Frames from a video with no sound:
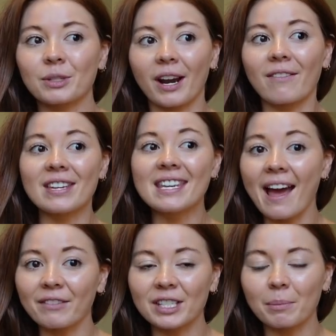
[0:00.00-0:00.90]
which I've
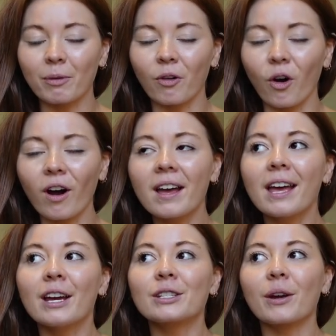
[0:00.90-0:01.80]
never done before.
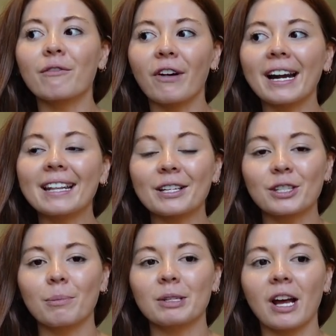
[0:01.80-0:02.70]
So I'm finding that
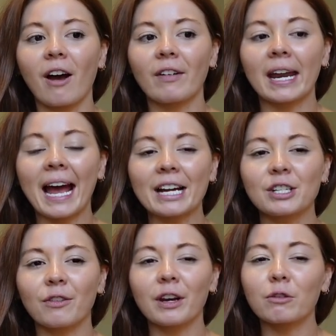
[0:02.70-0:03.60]
super tough, and I
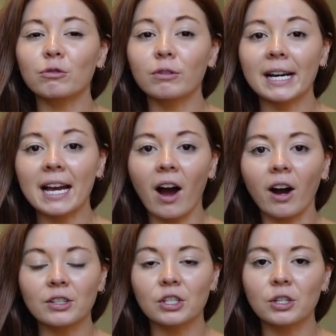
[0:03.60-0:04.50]
actually find it really
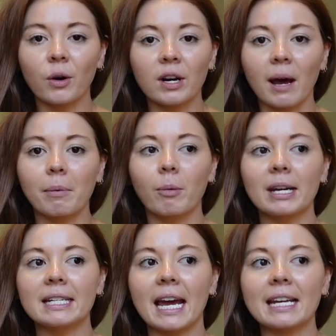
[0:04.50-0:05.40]
hard to do it on upper
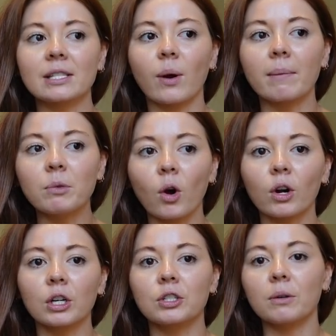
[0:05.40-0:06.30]
body days. So I'm not
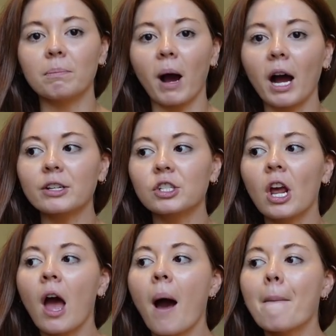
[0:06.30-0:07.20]
going to do much,
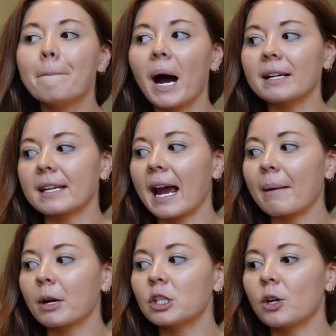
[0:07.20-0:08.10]
but I
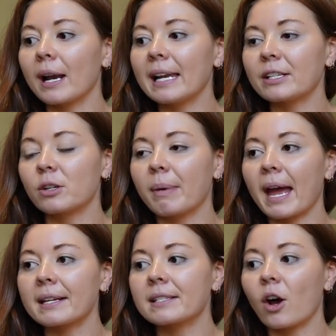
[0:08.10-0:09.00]
am going to do a little
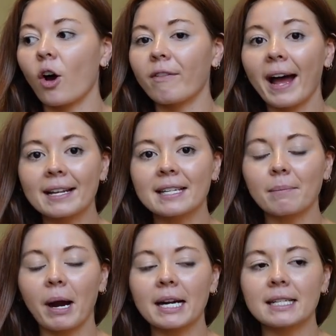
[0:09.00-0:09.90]
bit of
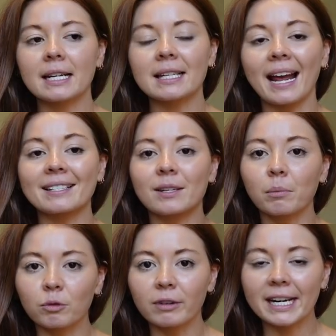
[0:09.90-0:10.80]
handstand practice and
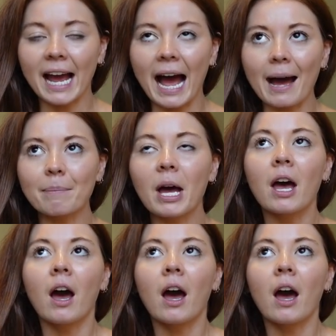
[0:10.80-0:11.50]
some rehab.